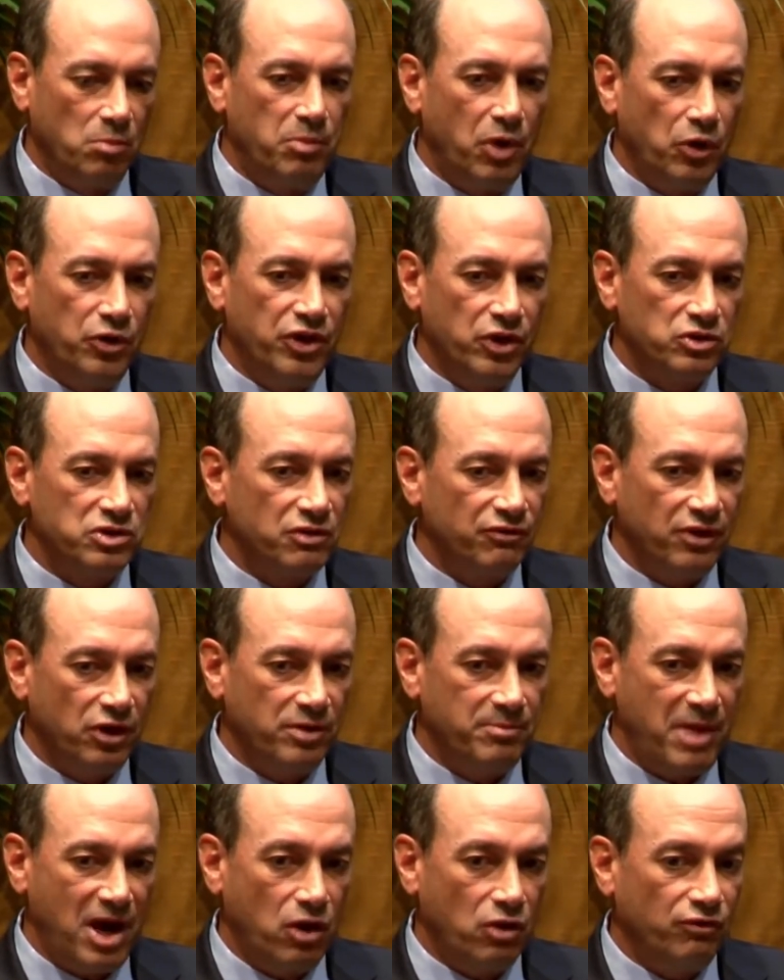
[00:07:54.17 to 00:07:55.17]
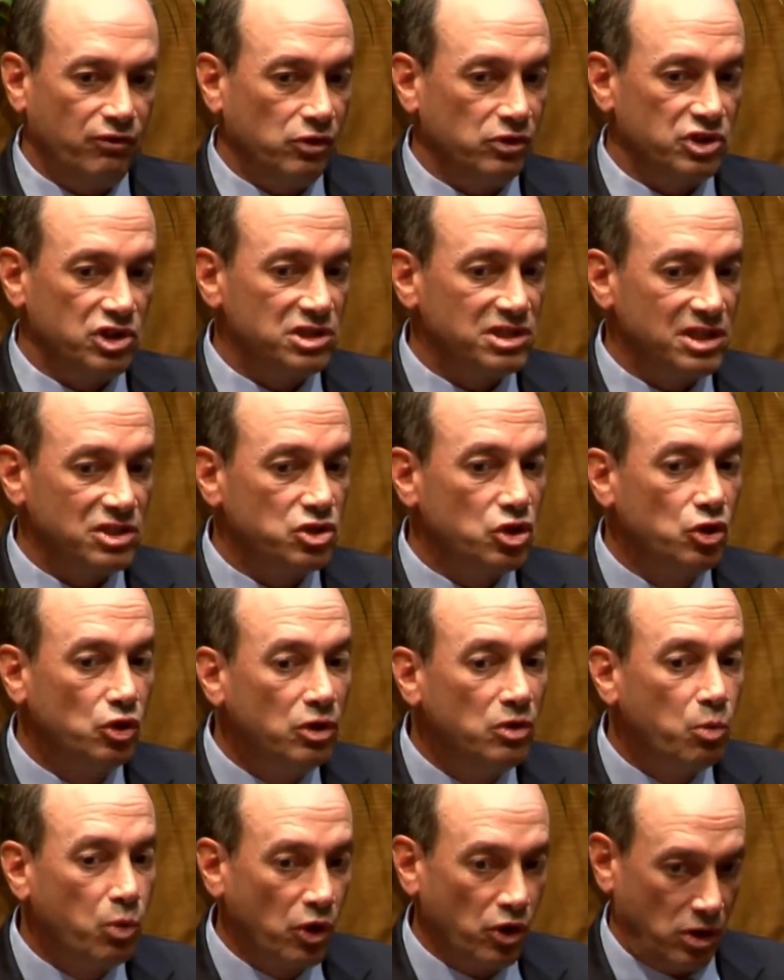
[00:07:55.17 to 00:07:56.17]
both those are very powerful. It just says
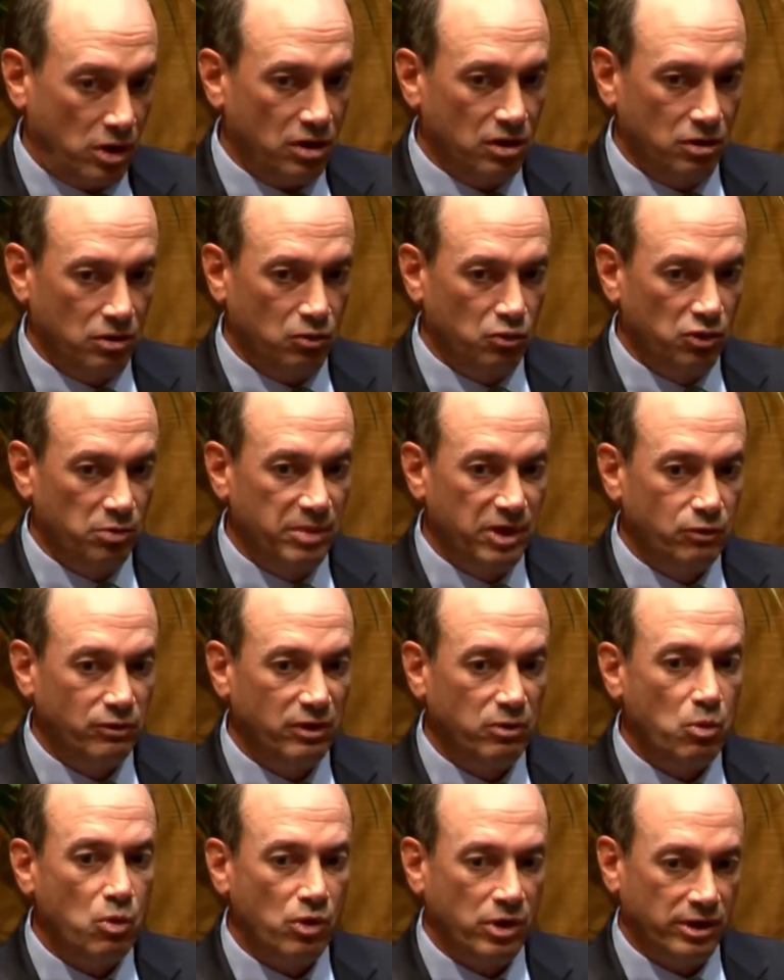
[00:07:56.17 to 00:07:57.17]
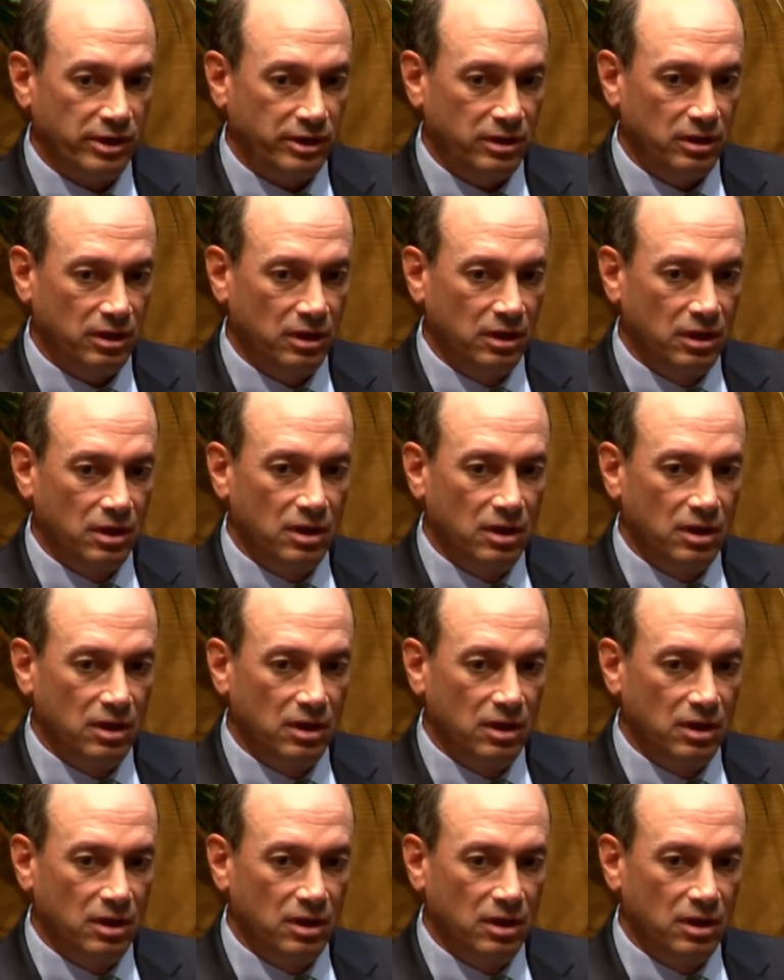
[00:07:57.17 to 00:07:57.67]
good work will be rewarded.